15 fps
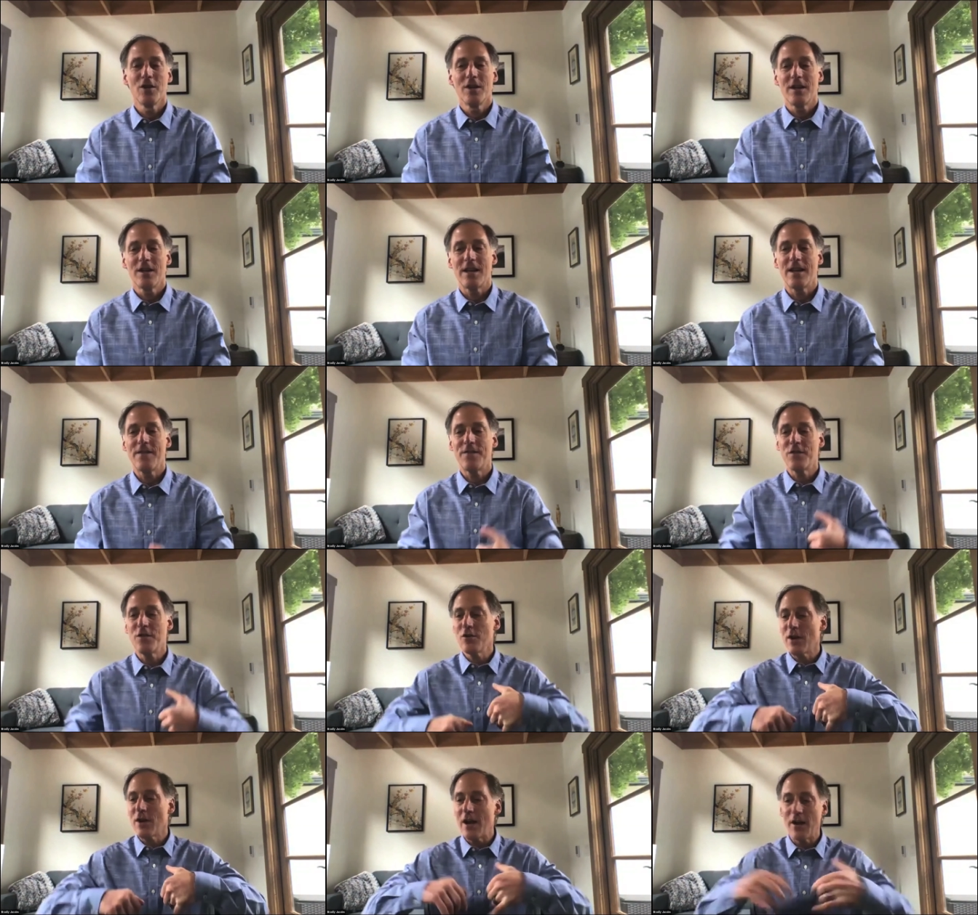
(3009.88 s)
If
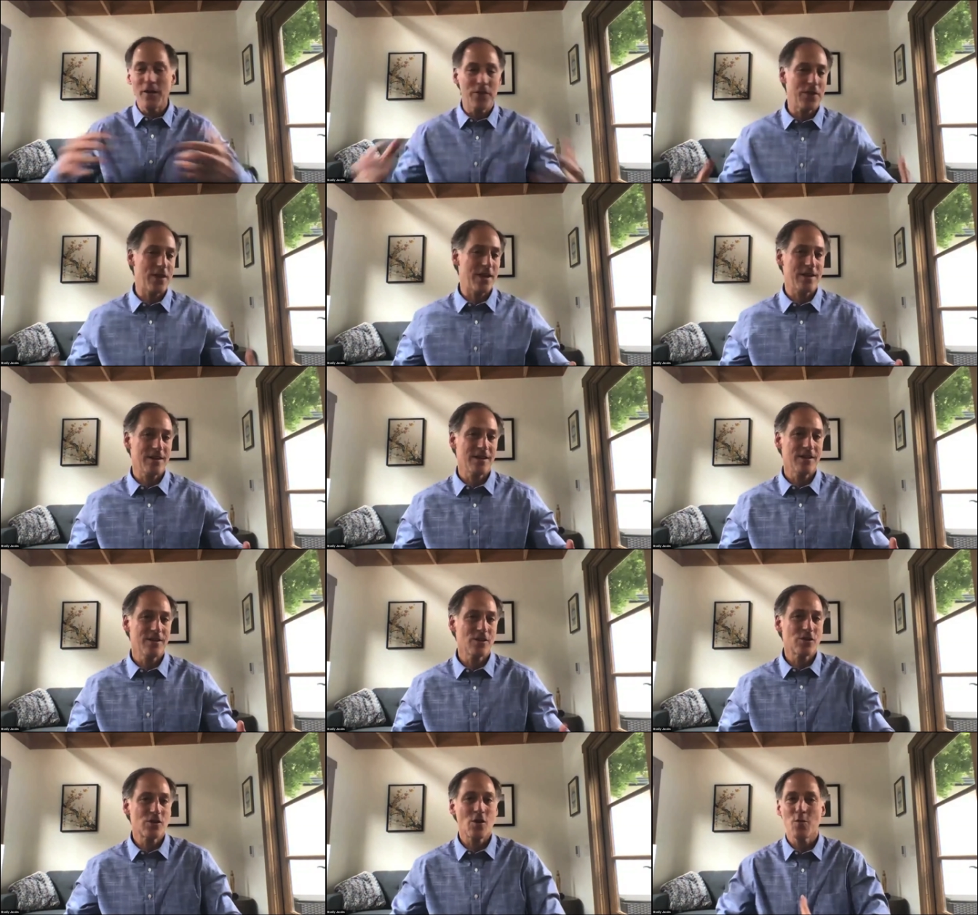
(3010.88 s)
you're healthy,
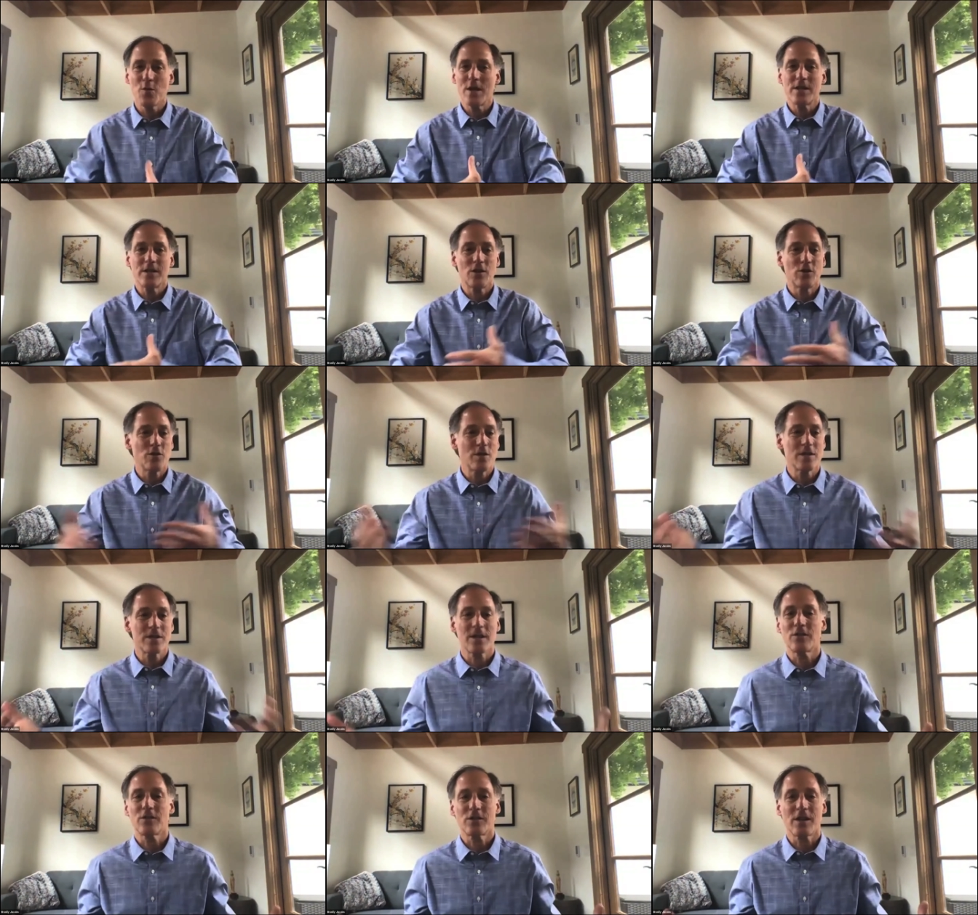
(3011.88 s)
there's no reason to do these
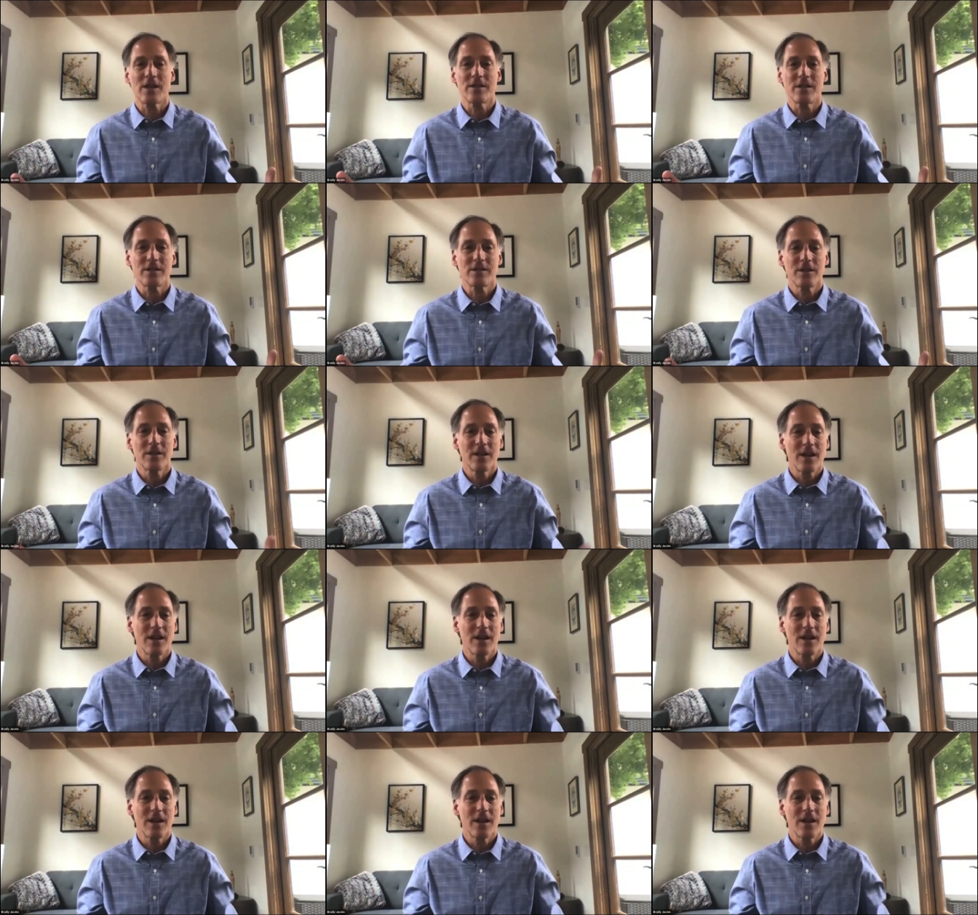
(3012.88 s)
exercises.